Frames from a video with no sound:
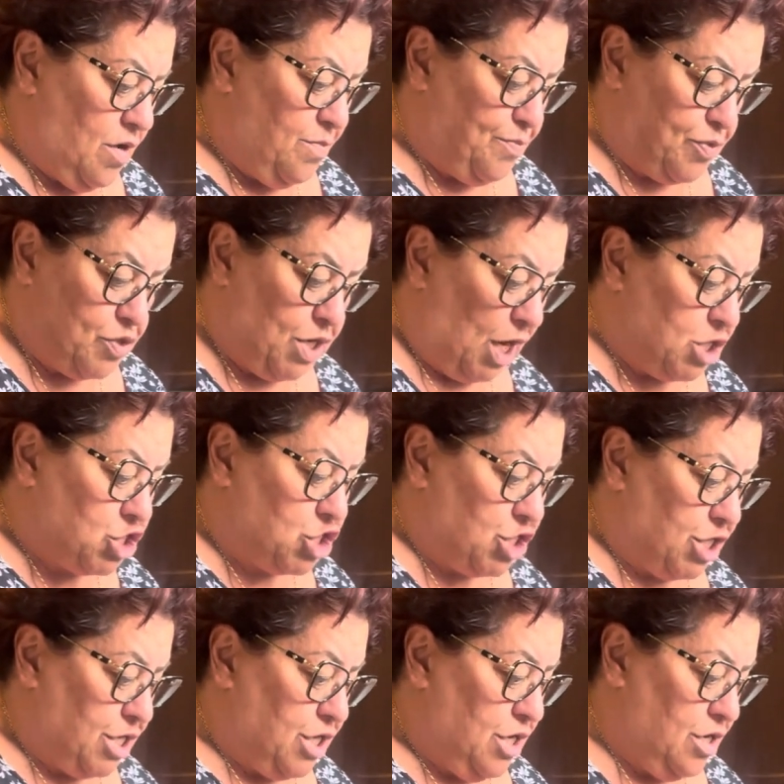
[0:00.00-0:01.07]

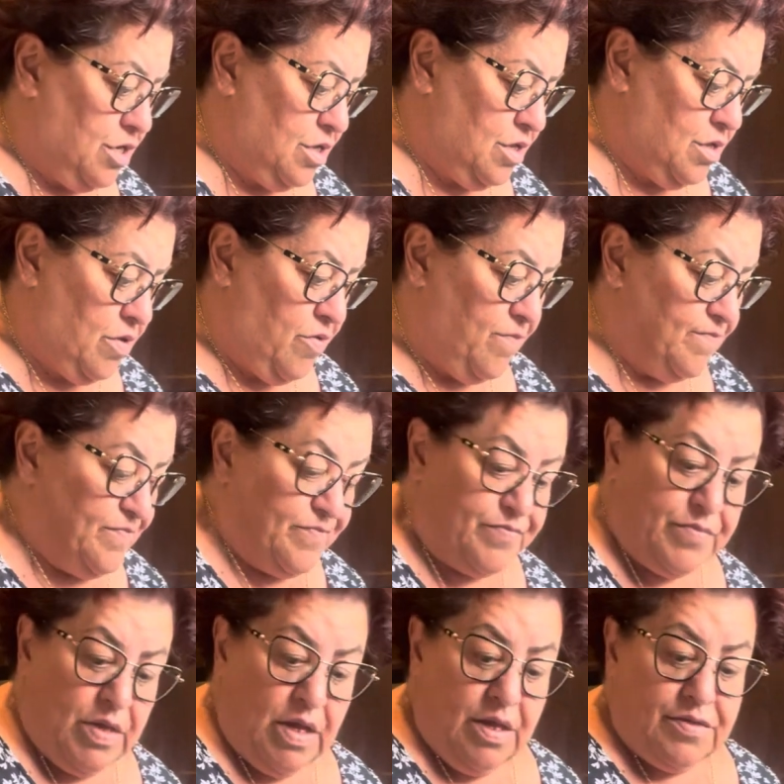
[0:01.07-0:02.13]
production.
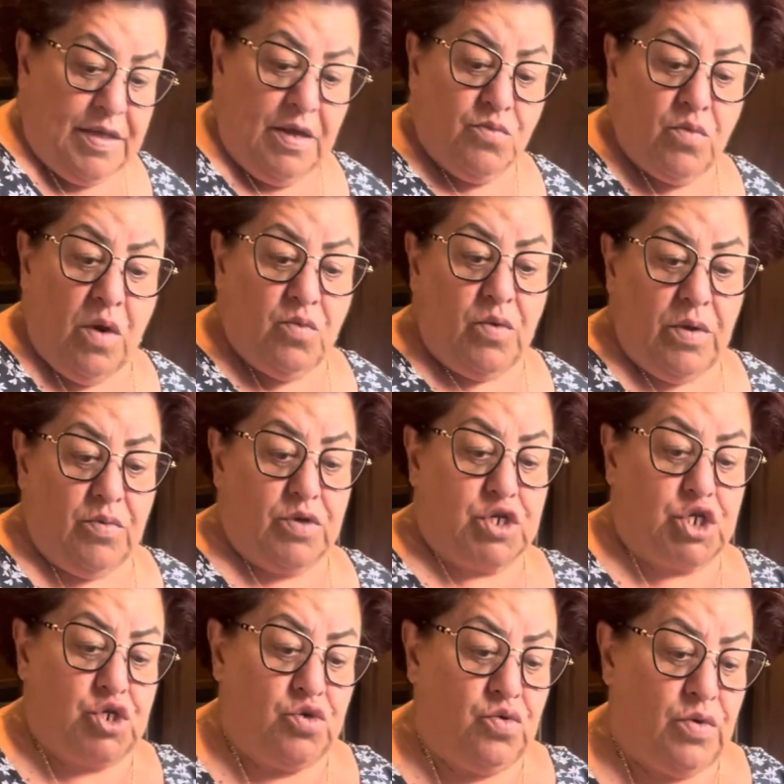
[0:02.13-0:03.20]
Then what we would
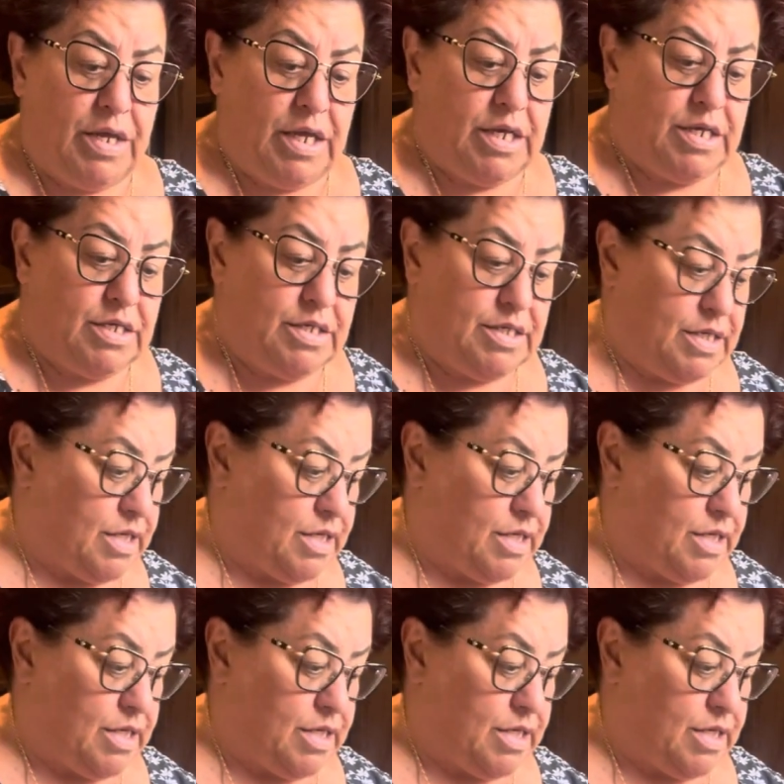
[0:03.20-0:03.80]
do is